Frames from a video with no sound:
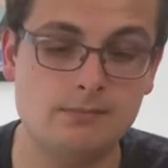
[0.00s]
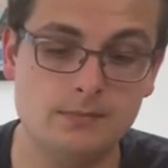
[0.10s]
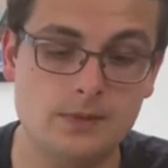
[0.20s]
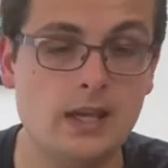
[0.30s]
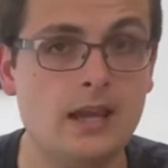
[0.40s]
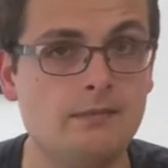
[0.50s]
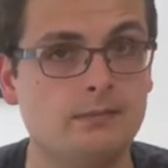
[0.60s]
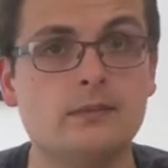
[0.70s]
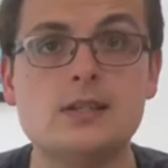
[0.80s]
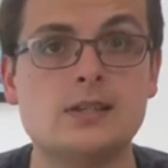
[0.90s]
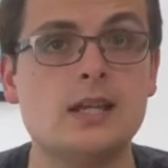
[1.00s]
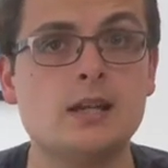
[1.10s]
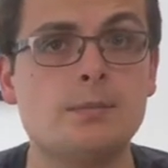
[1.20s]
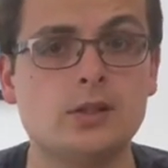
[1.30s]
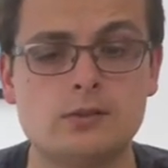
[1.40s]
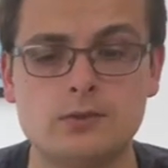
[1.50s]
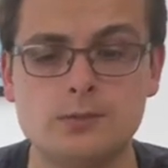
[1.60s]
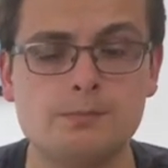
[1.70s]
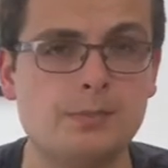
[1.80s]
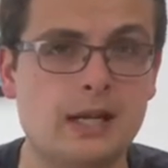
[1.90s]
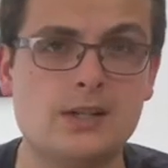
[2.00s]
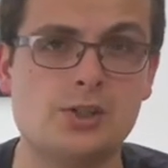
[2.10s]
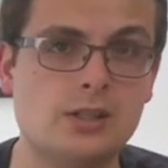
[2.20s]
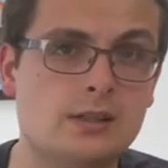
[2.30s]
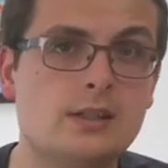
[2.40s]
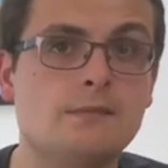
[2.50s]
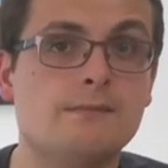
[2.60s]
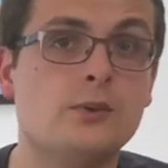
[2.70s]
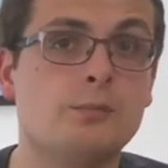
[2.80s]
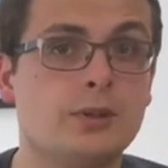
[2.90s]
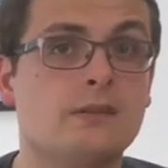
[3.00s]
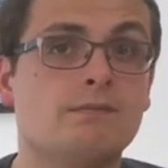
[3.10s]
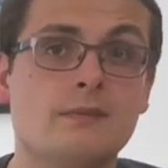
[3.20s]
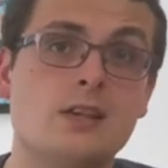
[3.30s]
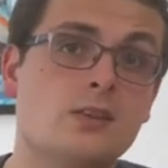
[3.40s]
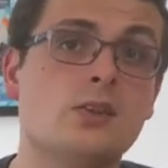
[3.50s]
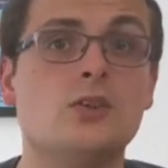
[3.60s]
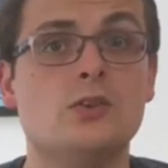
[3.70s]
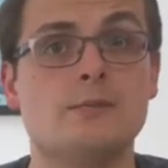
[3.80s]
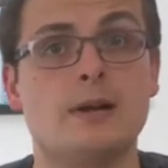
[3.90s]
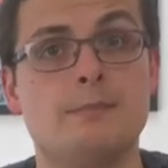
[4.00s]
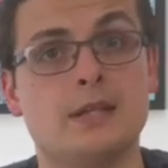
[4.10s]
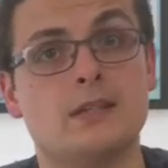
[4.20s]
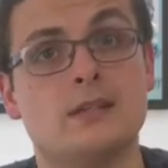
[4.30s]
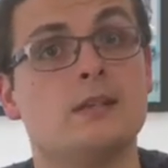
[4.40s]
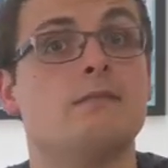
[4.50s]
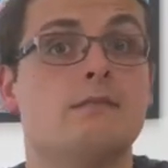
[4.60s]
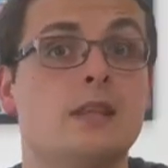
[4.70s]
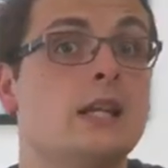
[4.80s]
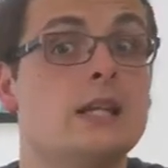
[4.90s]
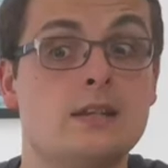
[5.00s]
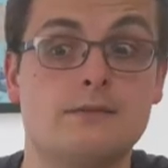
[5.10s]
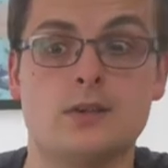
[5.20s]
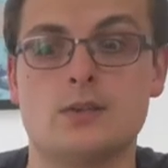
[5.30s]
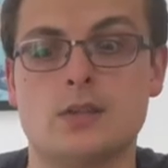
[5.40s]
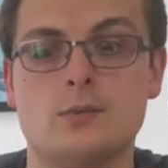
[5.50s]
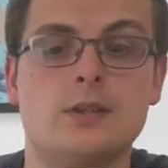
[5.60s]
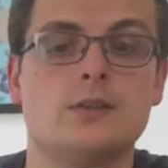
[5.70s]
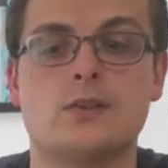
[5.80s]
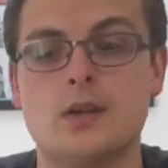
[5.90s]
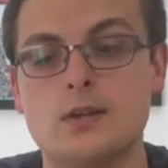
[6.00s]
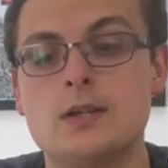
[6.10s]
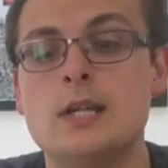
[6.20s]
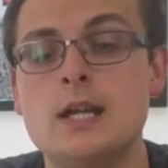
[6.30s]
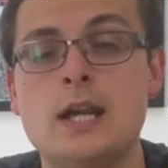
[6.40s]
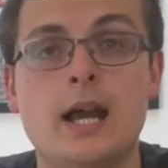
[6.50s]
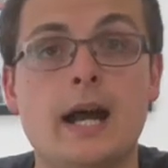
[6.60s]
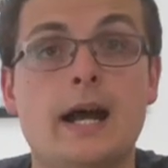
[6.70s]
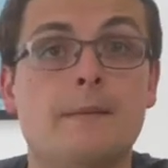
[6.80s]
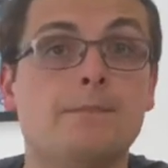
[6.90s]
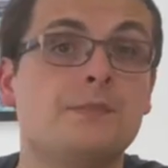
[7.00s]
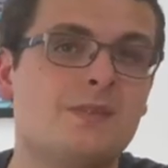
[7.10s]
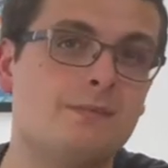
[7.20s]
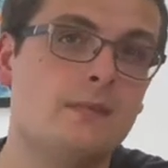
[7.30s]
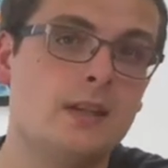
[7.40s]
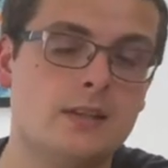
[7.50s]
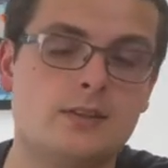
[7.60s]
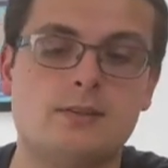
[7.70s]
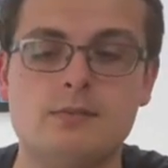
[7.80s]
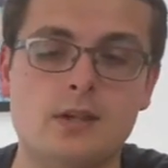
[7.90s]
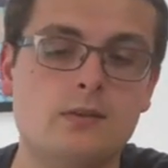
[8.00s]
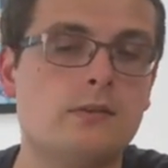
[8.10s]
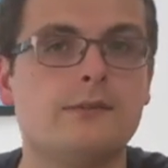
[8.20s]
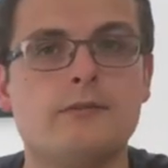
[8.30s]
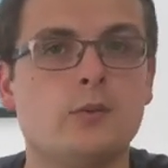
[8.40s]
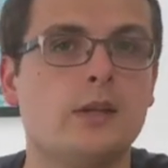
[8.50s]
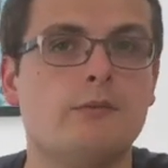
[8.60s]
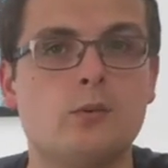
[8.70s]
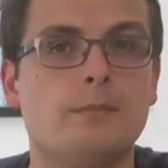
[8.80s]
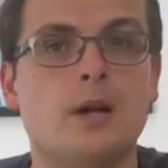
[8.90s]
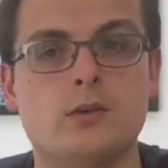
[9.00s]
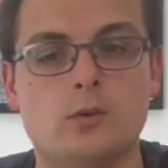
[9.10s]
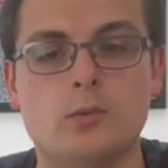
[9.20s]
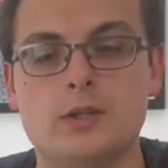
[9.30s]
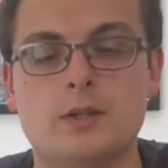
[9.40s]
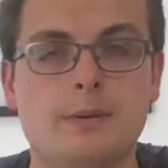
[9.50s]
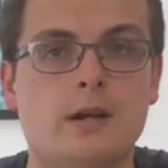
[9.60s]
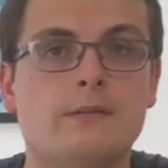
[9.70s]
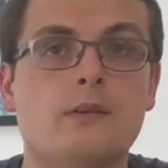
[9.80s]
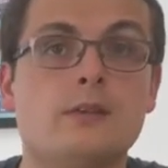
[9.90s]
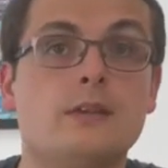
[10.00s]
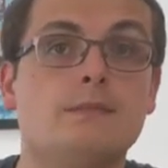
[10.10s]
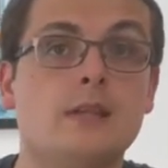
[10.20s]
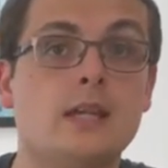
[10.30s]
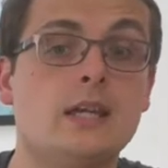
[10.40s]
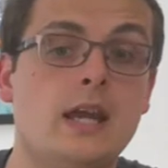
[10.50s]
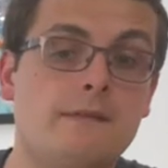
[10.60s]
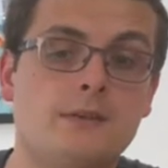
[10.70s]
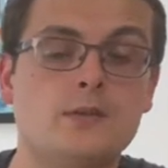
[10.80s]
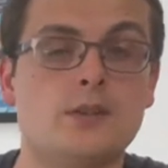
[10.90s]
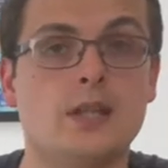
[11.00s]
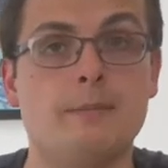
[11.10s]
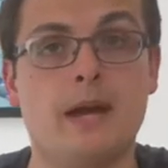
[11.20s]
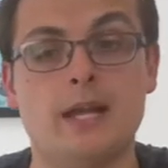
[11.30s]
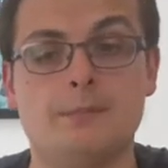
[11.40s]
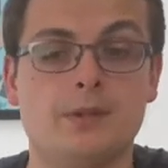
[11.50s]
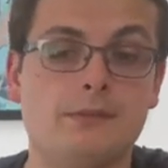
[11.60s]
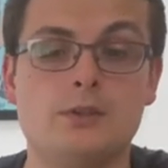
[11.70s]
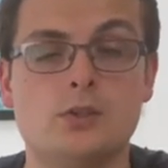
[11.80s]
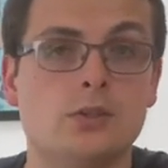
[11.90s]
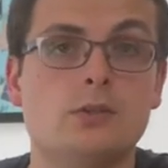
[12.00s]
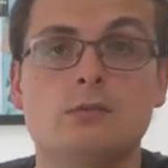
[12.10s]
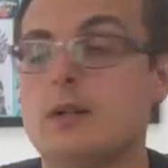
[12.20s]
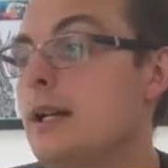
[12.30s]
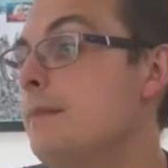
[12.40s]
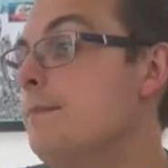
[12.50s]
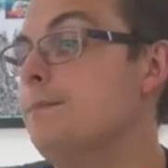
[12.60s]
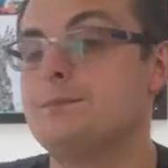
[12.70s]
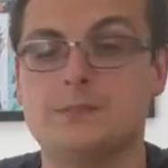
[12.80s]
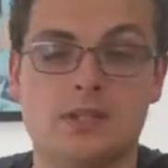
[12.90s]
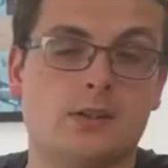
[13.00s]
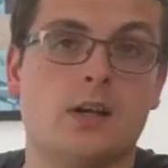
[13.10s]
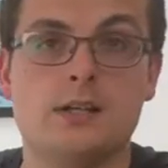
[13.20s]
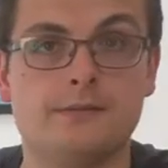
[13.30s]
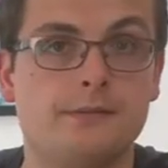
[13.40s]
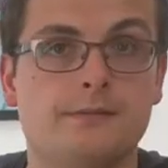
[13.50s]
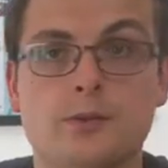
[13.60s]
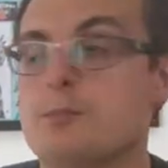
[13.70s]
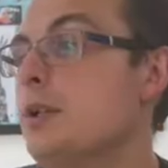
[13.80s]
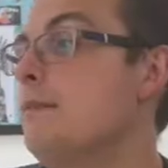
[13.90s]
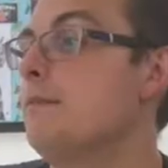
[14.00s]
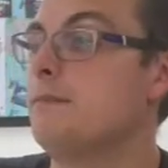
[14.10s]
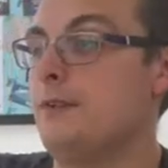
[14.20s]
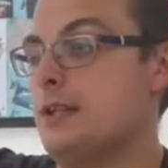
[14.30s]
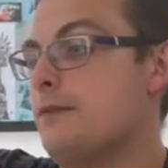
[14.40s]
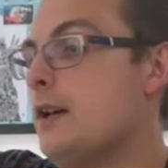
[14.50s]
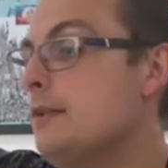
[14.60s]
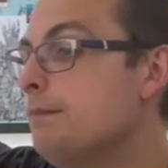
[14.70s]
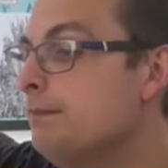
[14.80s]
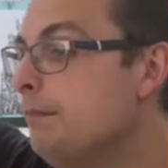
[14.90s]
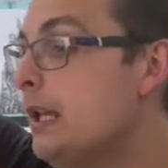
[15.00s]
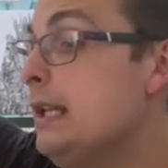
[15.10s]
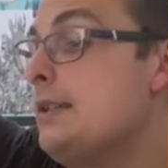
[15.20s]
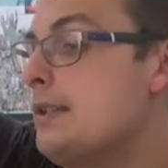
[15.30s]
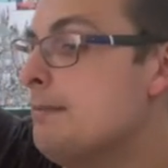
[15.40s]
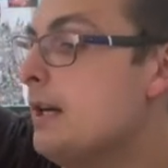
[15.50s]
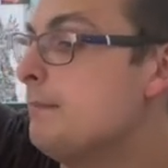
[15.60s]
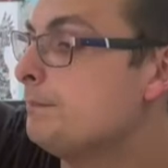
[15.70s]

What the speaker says: yeah, these take up a lot of room, but actually the footprint isn't a huge amount bigger than any of those other ones. So it's, you know, not for everyone. Everyone might not want a pair of over-the-ear headphones in their bag, but if you do, this kind of footprint fits fine, at least in mine.